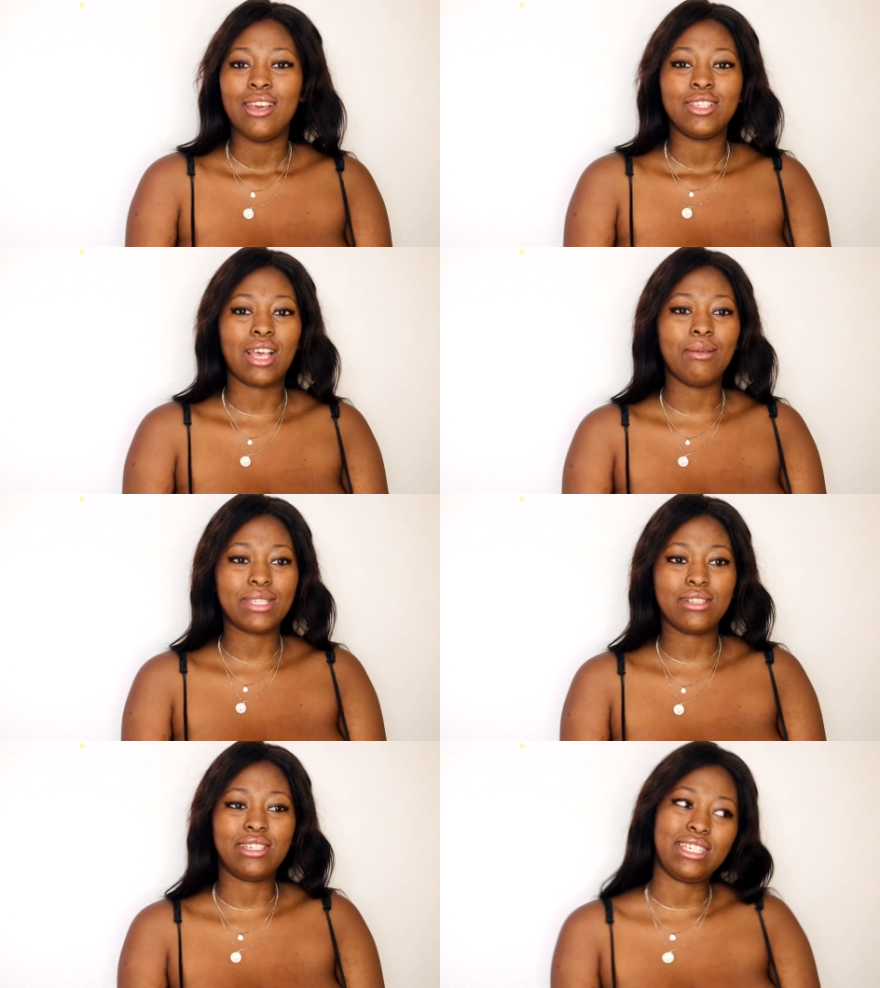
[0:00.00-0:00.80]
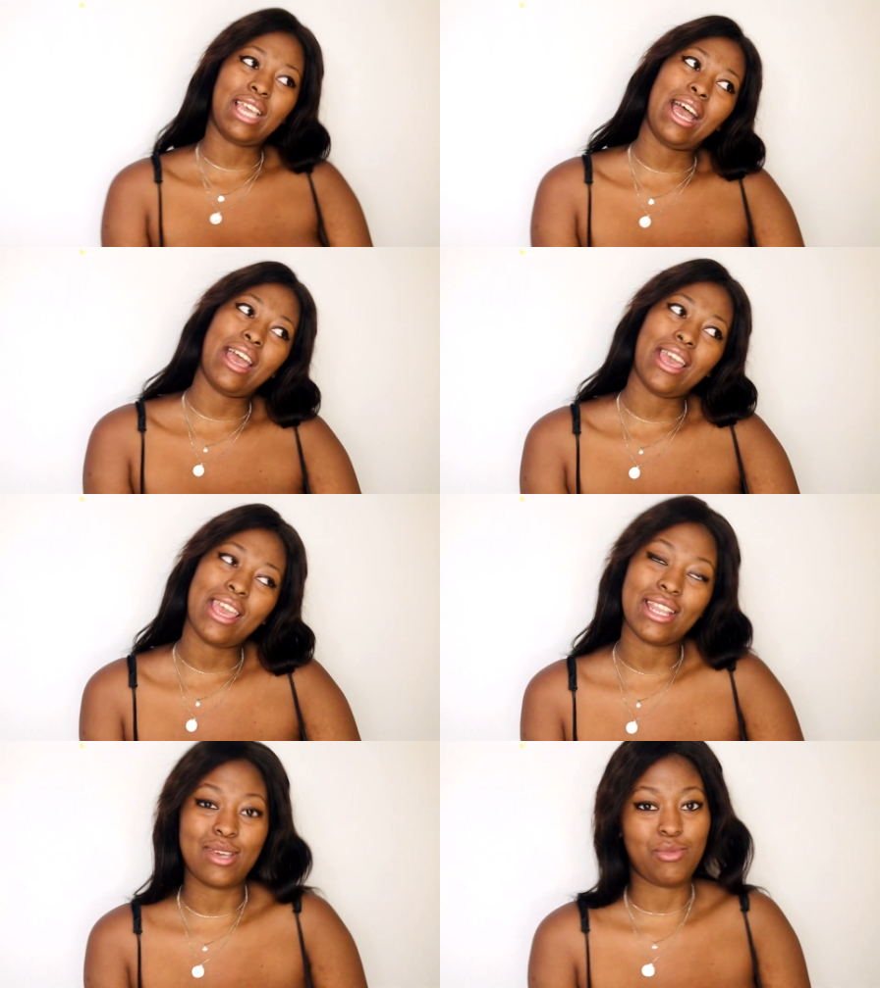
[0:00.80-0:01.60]
So I'm still shy
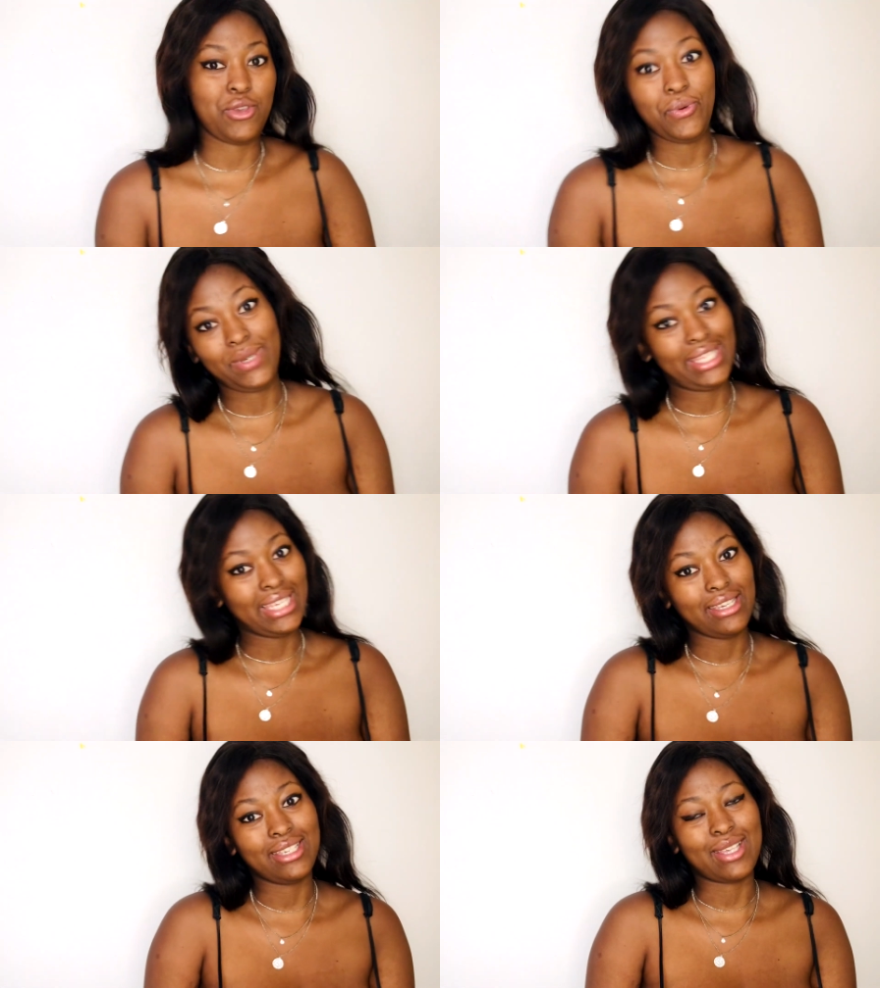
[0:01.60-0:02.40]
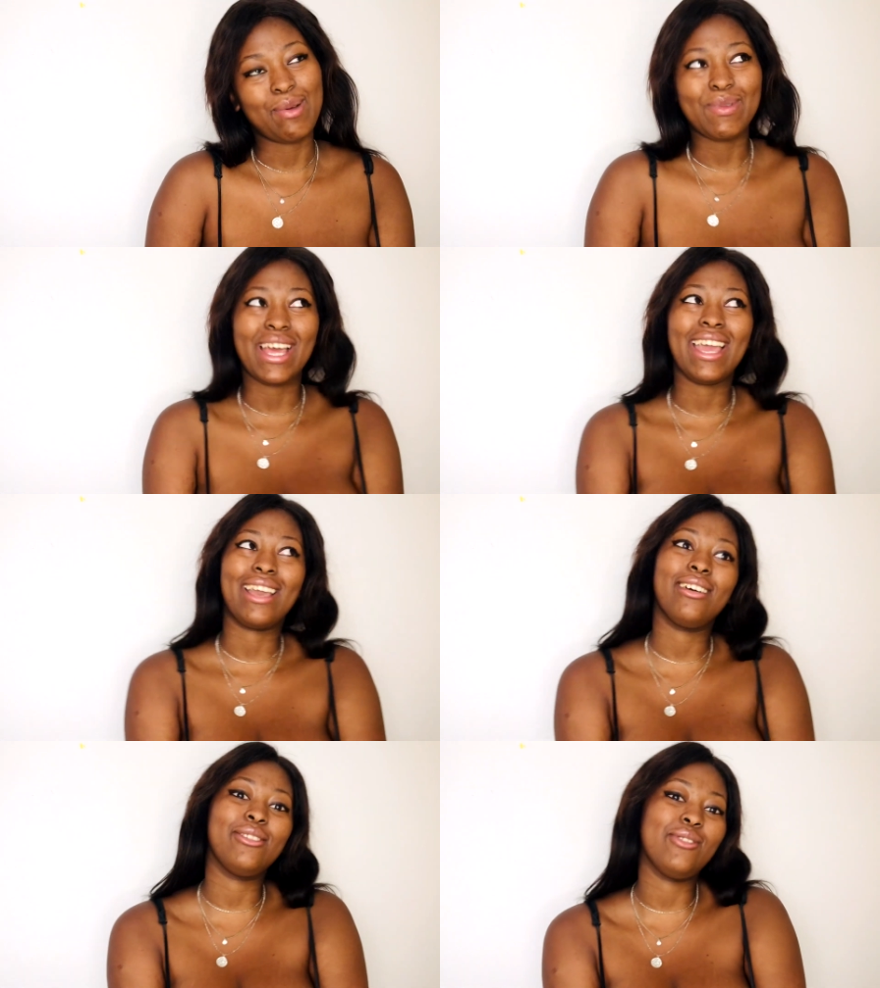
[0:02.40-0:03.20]
and I'm new with this. I'm
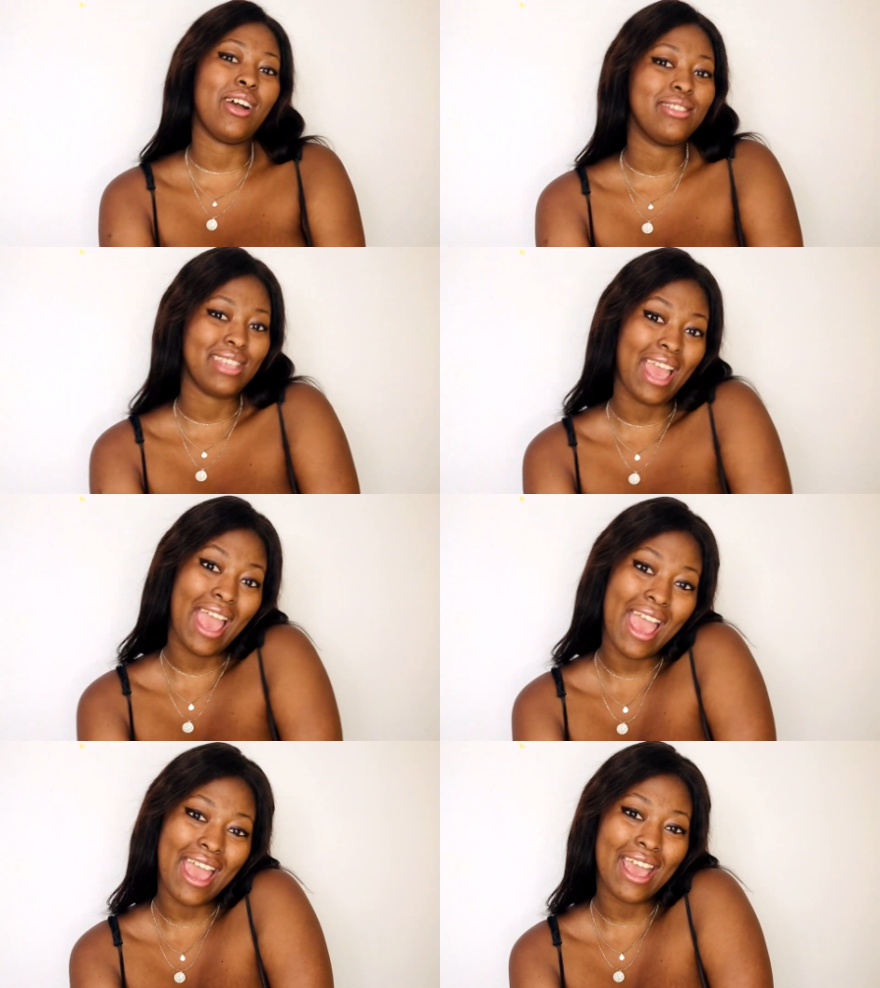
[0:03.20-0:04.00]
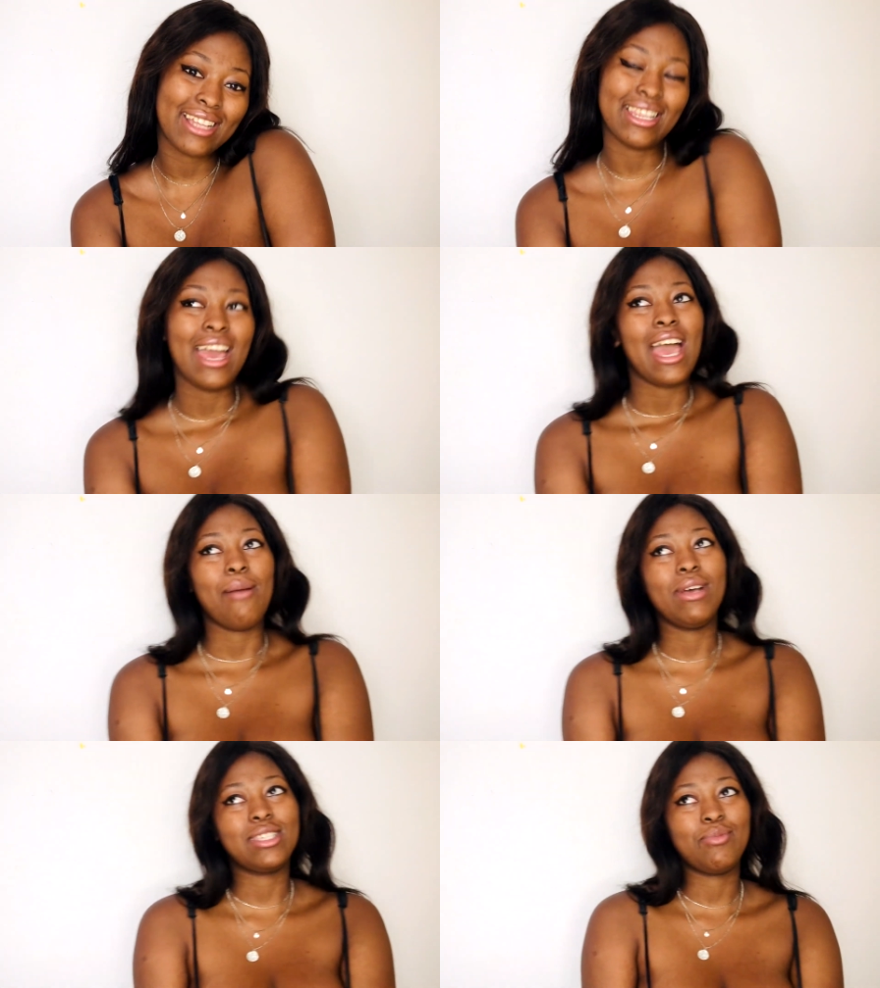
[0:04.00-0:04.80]
like, I don't know how to act.
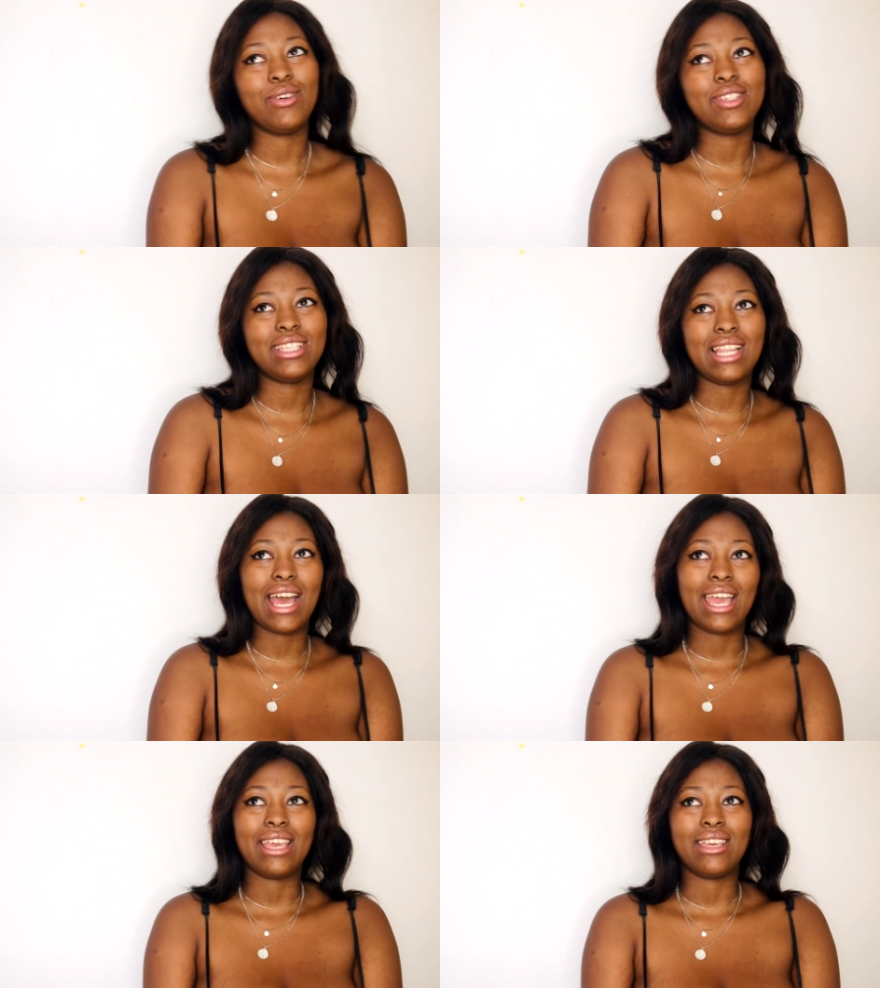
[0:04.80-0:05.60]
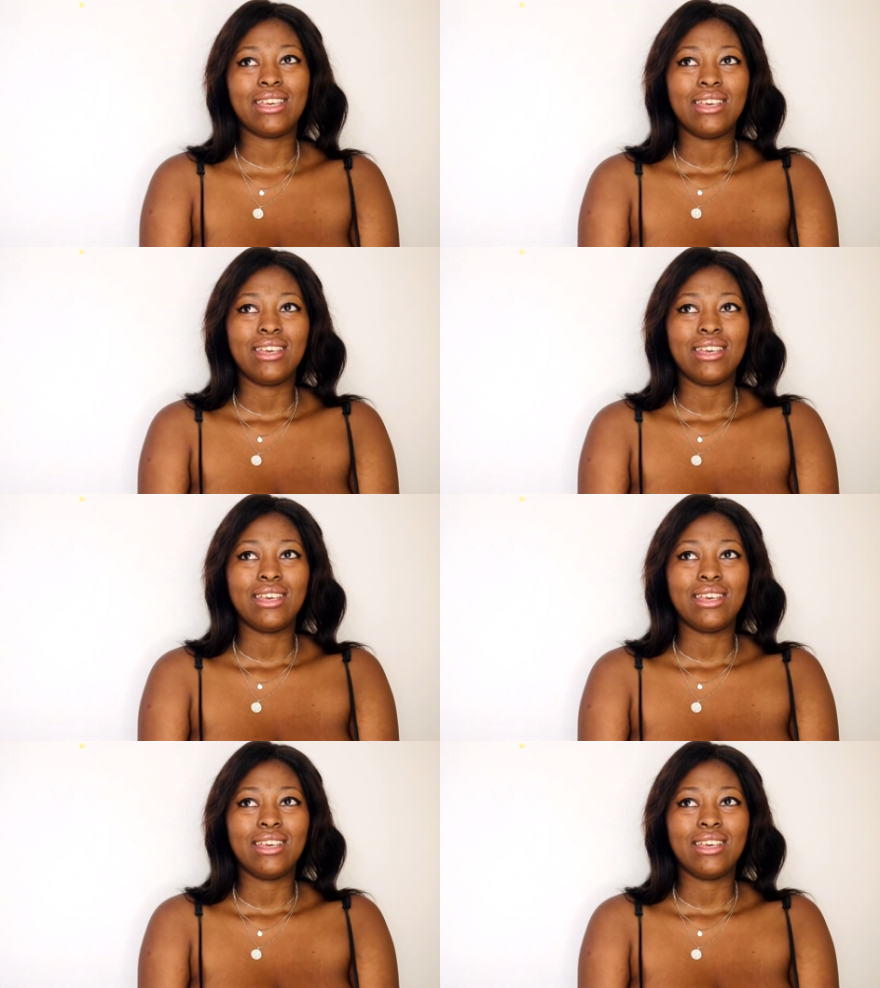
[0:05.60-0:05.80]
Am I supposed to like